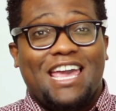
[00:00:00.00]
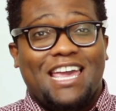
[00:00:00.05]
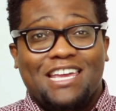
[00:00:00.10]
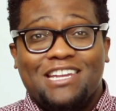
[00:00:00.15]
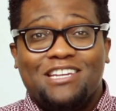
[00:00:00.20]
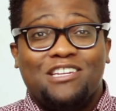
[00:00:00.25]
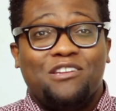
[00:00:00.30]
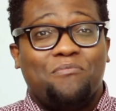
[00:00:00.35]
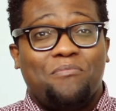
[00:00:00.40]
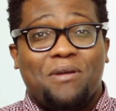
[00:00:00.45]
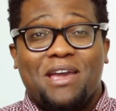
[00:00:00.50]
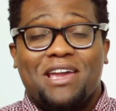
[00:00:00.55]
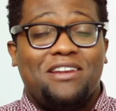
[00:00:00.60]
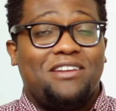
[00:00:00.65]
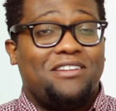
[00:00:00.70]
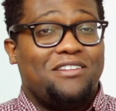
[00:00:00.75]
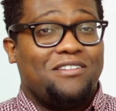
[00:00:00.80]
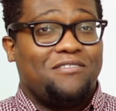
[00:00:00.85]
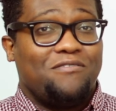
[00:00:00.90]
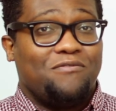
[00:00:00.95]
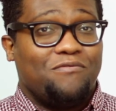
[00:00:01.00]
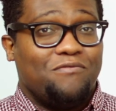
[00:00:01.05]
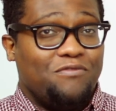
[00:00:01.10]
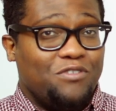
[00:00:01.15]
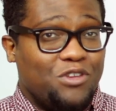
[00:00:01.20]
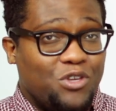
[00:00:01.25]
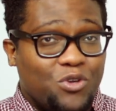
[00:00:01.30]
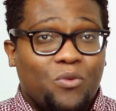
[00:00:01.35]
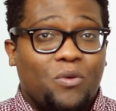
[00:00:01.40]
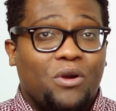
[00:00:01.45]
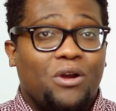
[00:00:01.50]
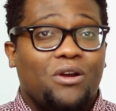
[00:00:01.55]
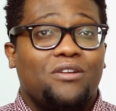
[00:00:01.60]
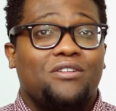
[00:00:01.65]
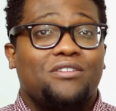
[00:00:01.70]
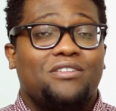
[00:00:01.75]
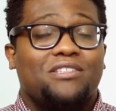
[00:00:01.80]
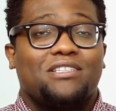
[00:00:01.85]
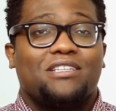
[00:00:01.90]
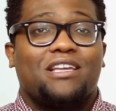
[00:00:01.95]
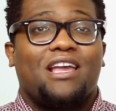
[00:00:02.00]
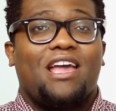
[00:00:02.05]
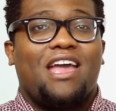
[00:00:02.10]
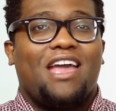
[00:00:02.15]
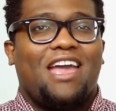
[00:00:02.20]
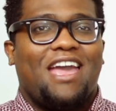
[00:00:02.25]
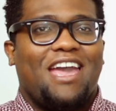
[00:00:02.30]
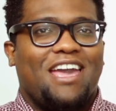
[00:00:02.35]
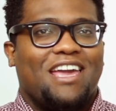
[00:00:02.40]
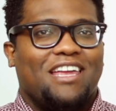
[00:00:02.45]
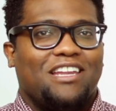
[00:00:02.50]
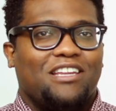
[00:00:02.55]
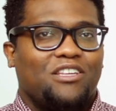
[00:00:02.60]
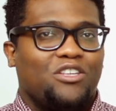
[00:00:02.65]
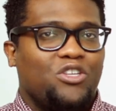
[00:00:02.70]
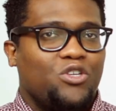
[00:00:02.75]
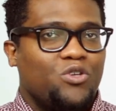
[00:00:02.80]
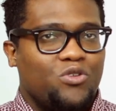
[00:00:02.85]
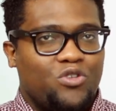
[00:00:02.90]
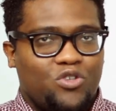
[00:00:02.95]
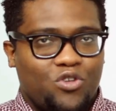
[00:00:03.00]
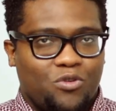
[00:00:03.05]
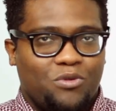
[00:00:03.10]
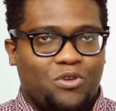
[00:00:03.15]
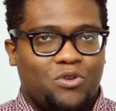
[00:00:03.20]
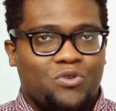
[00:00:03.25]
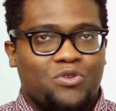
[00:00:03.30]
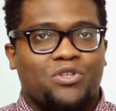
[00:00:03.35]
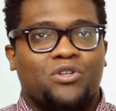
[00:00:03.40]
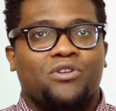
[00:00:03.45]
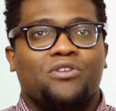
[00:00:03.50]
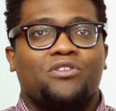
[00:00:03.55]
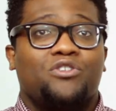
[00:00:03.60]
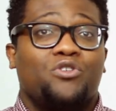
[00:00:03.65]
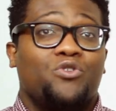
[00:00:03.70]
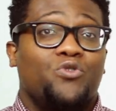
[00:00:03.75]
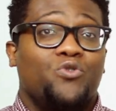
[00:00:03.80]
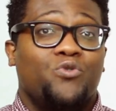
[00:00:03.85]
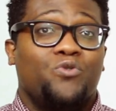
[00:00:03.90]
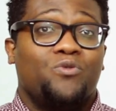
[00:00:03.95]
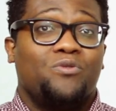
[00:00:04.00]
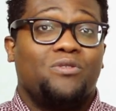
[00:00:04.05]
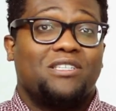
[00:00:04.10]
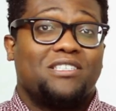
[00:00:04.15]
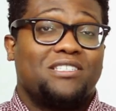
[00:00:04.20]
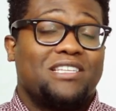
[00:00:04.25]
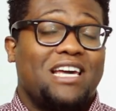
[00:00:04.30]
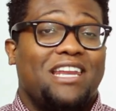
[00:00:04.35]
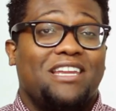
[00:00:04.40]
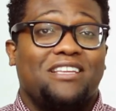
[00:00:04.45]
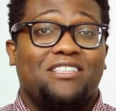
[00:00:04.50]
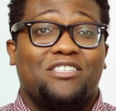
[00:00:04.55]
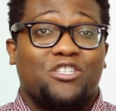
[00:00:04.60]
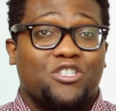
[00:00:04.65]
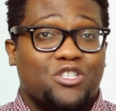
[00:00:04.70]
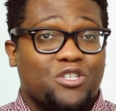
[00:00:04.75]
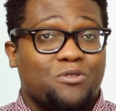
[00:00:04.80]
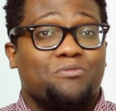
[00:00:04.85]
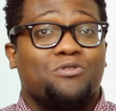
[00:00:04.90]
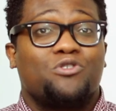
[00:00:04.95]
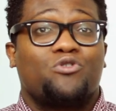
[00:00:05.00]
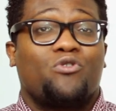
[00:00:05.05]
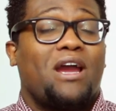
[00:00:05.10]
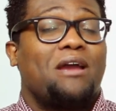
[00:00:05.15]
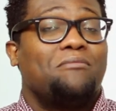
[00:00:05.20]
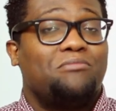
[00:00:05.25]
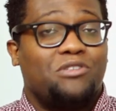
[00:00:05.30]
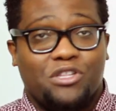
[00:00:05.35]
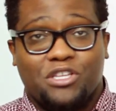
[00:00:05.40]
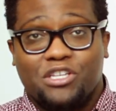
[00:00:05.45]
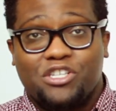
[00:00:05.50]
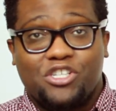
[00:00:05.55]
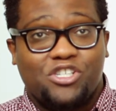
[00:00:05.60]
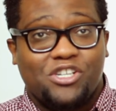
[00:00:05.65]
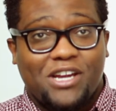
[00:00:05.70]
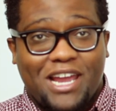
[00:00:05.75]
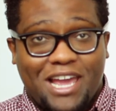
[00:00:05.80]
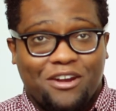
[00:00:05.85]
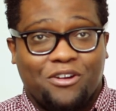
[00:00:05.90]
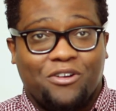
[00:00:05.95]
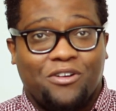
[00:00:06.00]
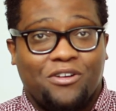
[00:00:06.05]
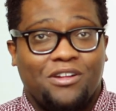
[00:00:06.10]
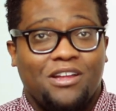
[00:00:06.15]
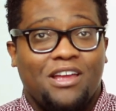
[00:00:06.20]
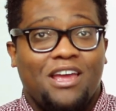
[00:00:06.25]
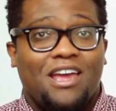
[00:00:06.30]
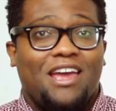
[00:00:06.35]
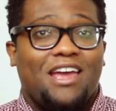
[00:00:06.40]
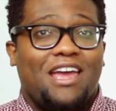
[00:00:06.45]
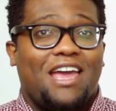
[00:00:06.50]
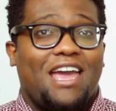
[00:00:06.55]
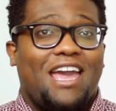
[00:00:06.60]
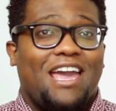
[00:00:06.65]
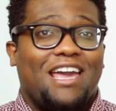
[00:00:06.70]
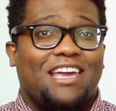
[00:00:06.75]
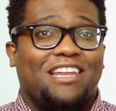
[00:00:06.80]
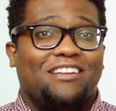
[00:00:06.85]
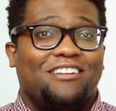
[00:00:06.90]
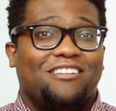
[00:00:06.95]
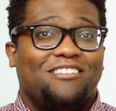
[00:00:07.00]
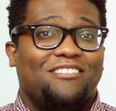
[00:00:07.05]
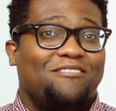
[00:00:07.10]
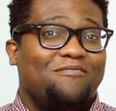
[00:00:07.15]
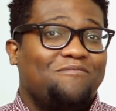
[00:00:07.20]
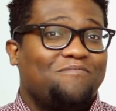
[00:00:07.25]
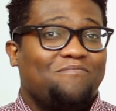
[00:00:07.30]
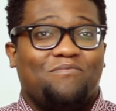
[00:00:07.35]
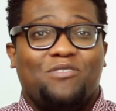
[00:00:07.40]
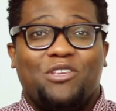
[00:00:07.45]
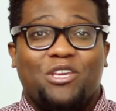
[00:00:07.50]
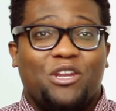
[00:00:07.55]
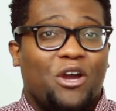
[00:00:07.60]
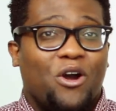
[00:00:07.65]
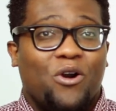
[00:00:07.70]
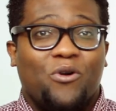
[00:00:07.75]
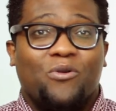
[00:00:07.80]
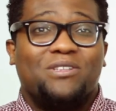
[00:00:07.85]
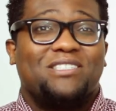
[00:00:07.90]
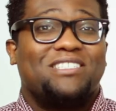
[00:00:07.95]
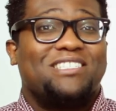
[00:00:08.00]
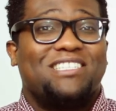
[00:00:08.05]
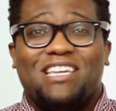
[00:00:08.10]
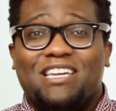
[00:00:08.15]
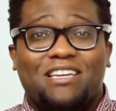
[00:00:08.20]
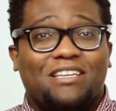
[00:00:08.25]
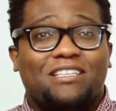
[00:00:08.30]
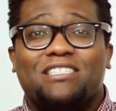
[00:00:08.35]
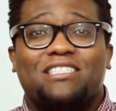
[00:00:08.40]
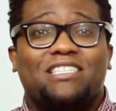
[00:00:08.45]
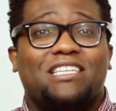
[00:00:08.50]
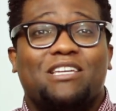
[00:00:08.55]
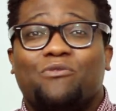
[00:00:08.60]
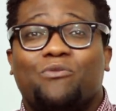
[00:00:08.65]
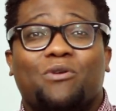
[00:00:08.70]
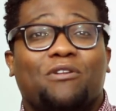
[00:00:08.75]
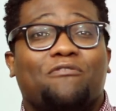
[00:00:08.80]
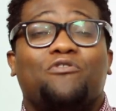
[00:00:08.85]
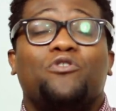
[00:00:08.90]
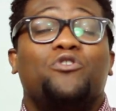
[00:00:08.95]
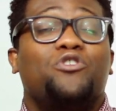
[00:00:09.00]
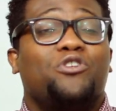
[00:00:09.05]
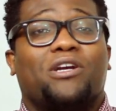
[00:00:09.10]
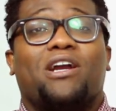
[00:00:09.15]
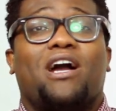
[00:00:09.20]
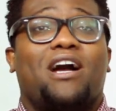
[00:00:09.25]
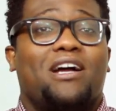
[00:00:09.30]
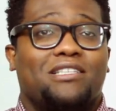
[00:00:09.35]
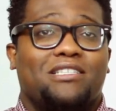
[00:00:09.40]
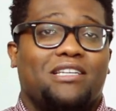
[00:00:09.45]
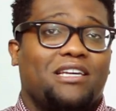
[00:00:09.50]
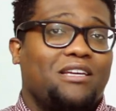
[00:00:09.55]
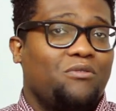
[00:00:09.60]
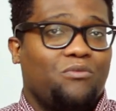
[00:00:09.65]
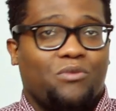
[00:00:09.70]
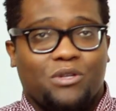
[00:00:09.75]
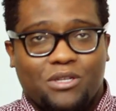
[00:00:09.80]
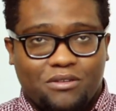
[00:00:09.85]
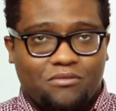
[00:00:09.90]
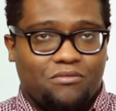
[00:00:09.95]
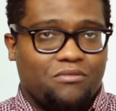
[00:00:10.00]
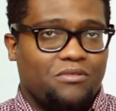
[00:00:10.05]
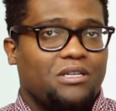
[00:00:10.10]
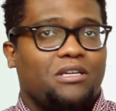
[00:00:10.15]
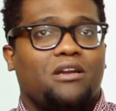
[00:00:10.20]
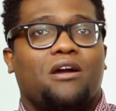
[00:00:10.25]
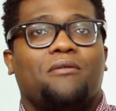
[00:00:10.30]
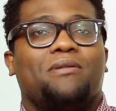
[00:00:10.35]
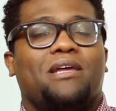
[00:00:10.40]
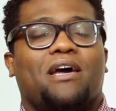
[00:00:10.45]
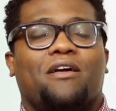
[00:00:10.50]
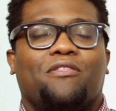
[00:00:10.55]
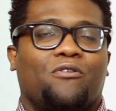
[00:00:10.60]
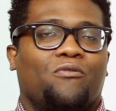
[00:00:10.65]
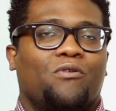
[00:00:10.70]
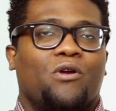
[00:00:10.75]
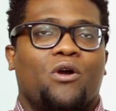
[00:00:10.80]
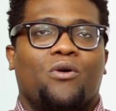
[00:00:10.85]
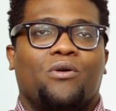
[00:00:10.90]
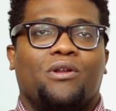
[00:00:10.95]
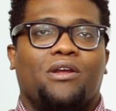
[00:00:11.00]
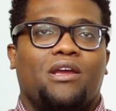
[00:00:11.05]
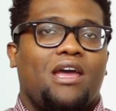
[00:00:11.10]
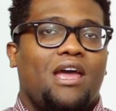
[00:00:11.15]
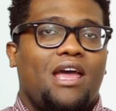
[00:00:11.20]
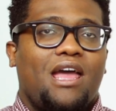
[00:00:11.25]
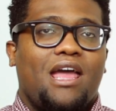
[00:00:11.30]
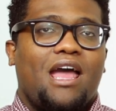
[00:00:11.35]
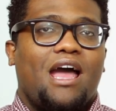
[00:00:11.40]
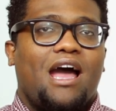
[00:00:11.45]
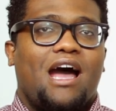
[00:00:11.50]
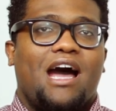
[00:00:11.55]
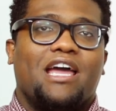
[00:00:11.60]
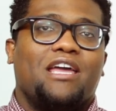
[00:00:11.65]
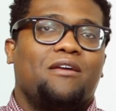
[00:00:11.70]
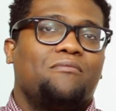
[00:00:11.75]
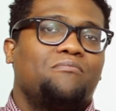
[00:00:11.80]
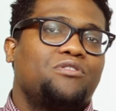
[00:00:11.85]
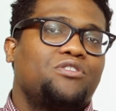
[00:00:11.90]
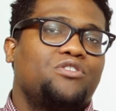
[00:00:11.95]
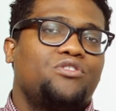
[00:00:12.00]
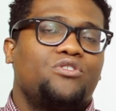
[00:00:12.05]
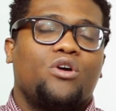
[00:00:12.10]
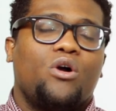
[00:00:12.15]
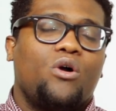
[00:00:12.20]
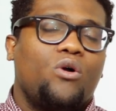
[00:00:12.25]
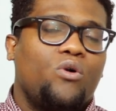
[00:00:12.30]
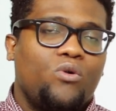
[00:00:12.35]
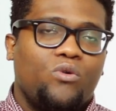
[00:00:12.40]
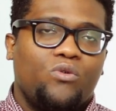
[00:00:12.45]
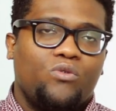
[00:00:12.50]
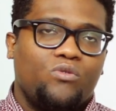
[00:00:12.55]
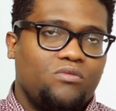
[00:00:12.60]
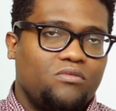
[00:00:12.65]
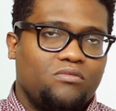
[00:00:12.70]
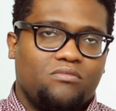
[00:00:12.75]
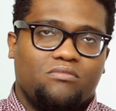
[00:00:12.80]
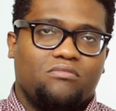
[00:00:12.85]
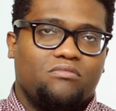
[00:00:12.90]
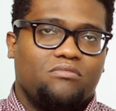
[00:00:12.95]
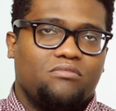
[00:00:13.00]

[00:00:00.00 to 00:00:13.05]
independent viewers and YouTube users who decided to subscribe to this channel and, you know, see what future content would come down the road. I am so...